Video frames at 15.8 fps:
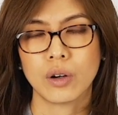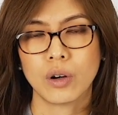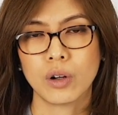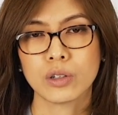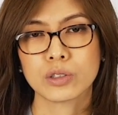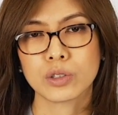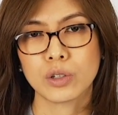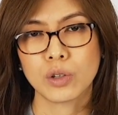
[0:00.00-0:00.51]

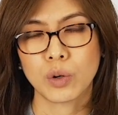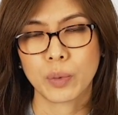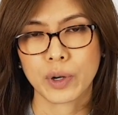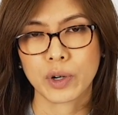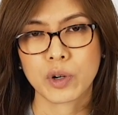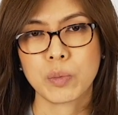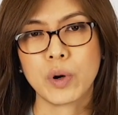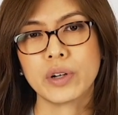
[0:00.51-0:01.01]
Also,
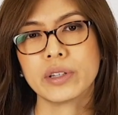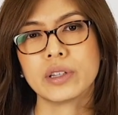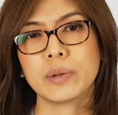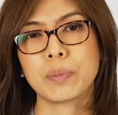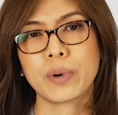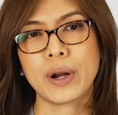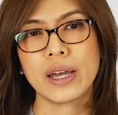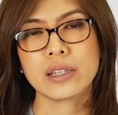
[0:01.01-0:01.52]
lower
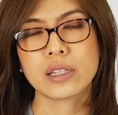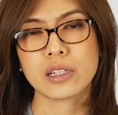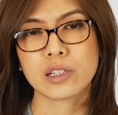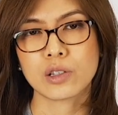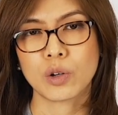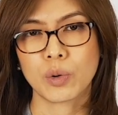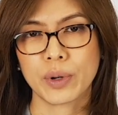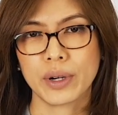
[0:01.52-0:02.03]
commodity
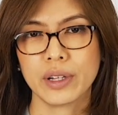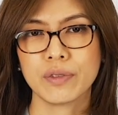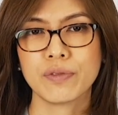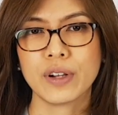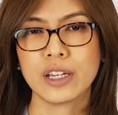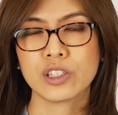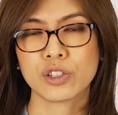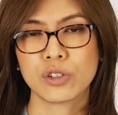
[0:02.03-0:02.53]
prices, lower
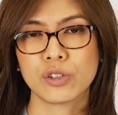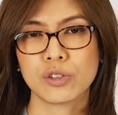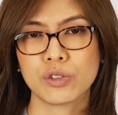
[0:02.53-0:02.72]
inflation